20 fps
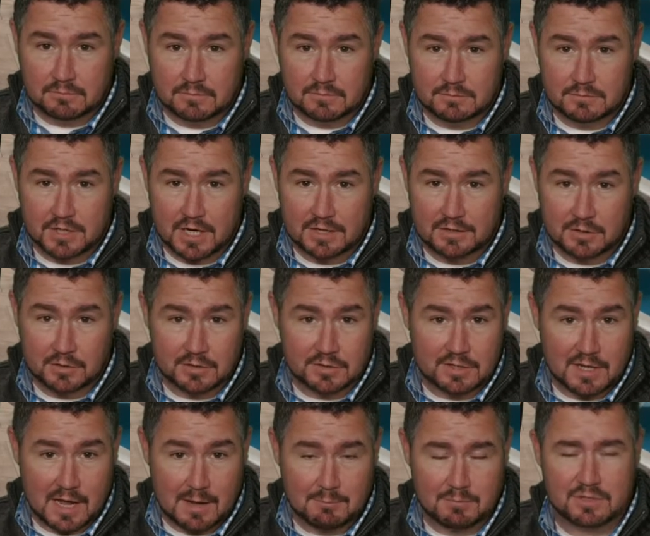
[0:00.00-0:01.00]
gentle
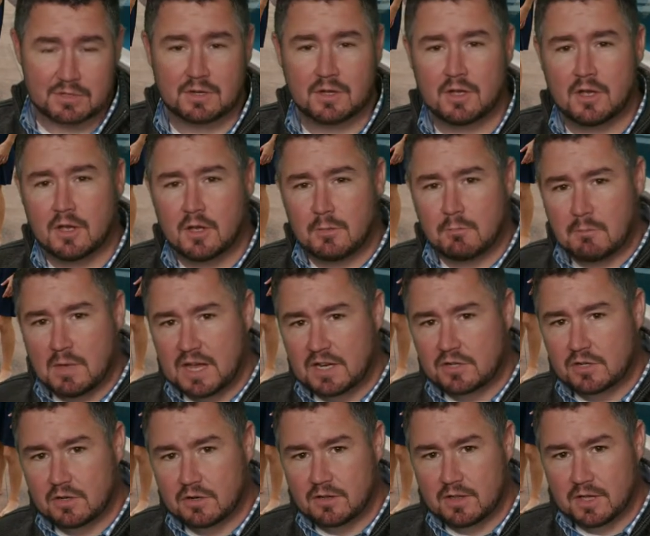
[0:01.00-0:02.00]
steps, Make
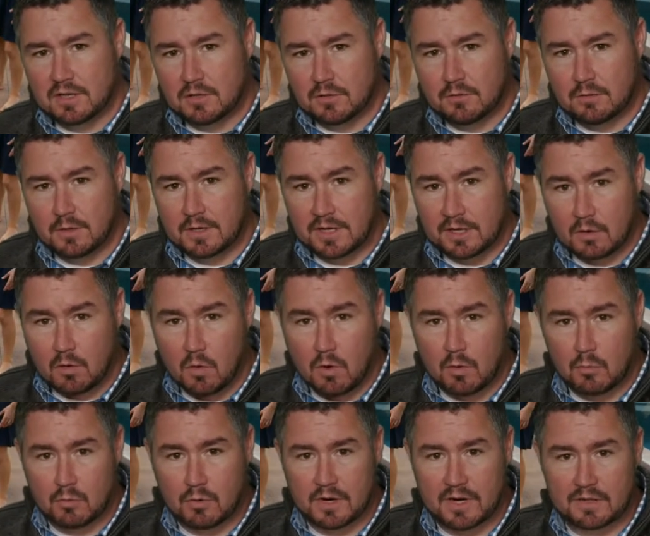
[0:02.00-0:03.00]
sure that you
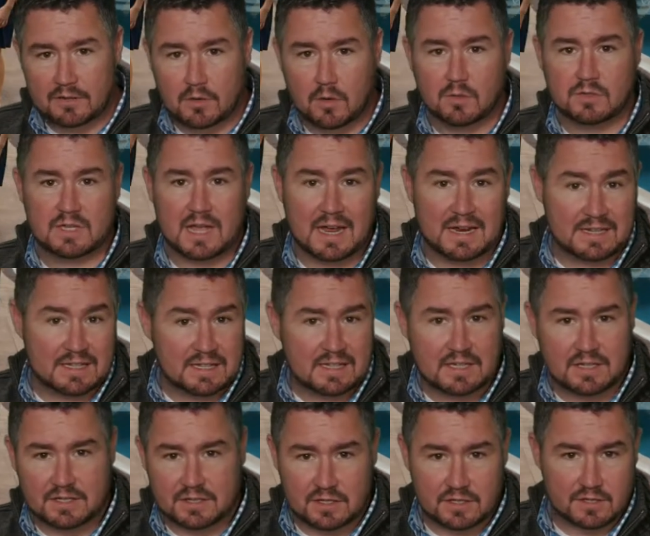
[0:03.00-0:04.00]
incorporate those
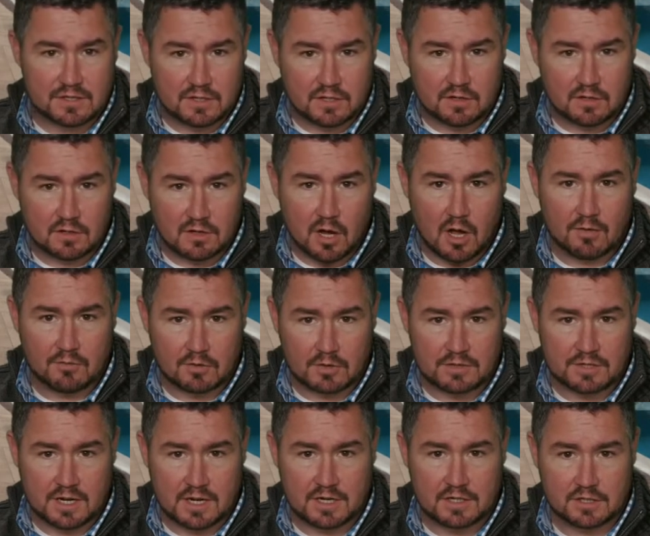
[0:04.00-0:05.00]
ideas into your
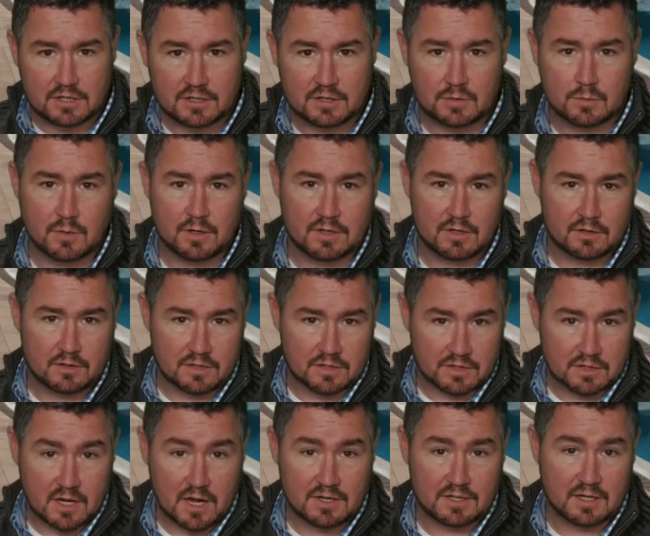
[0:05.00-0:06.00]
conversations when you're
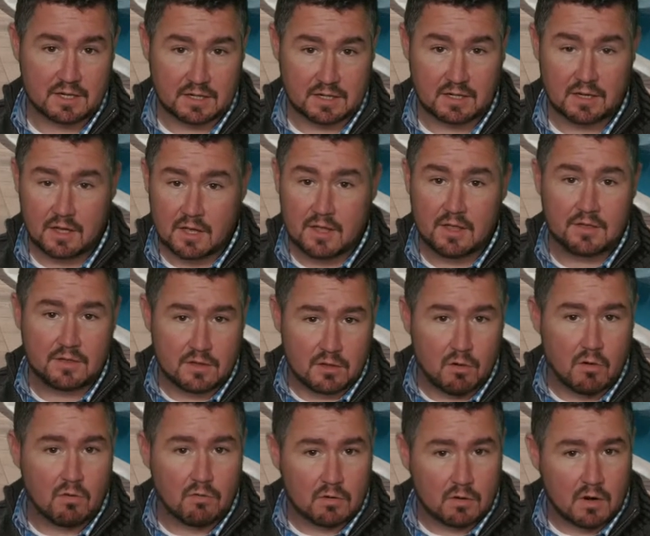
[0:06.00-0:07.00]
discussing the
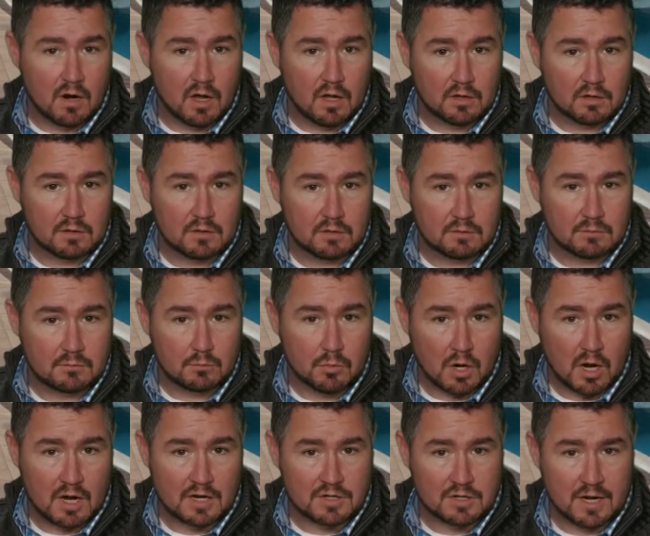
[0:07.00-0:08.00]
overall
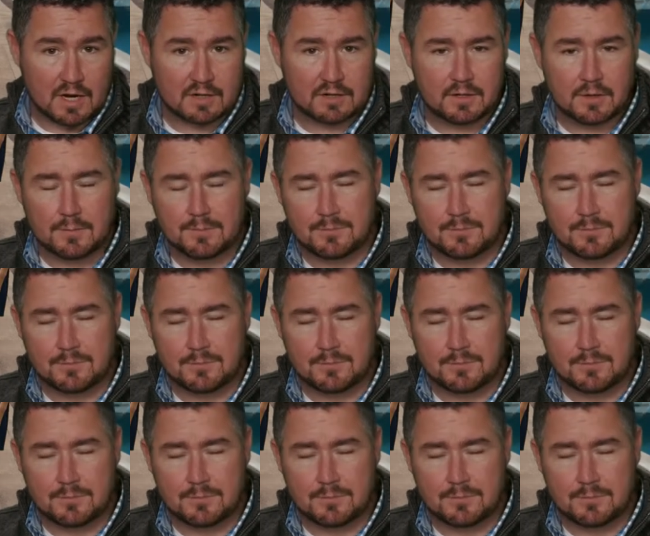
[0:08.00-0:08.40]
project.